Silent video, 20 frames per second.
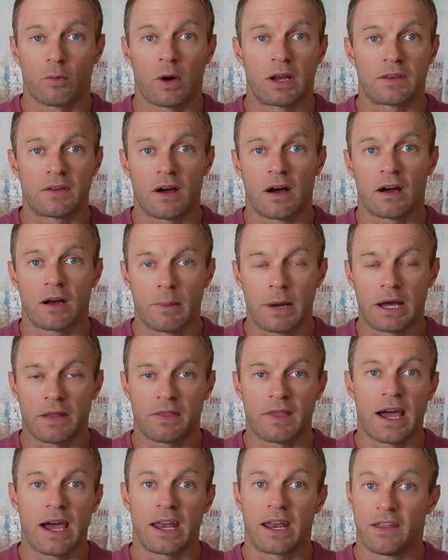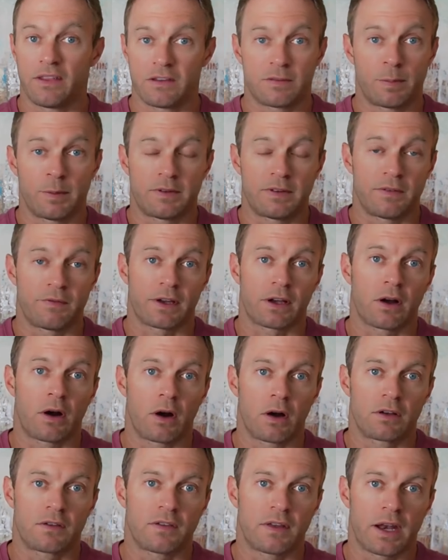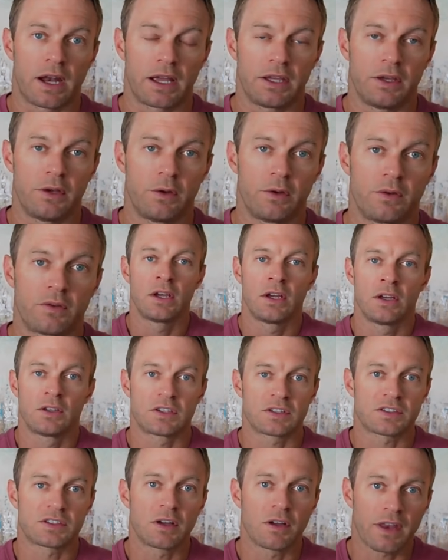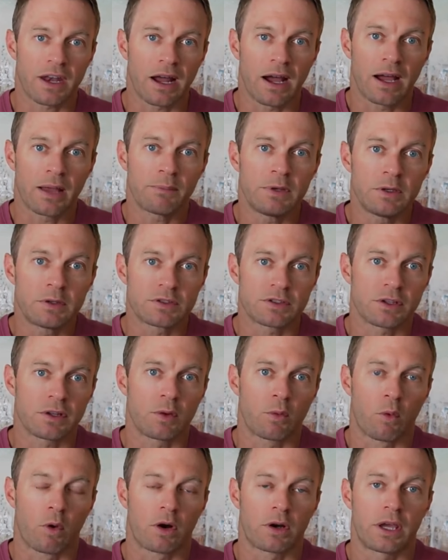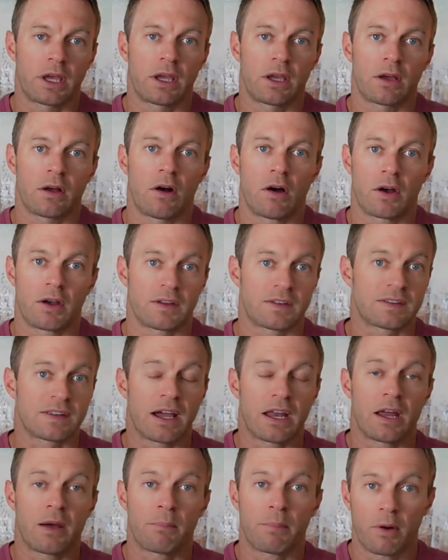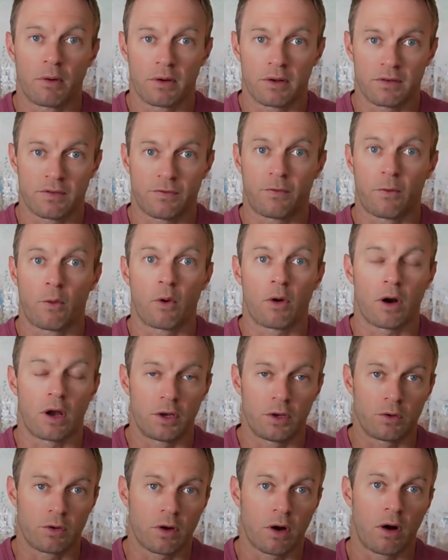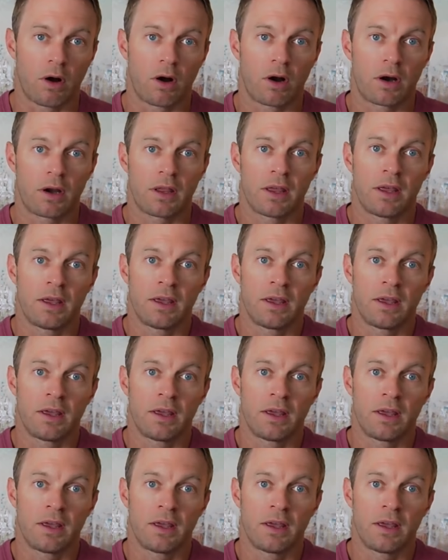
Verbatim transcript: I talk about that and the specific cards that I use. Just know that I'm usually working on a sign-up bonus for a new card.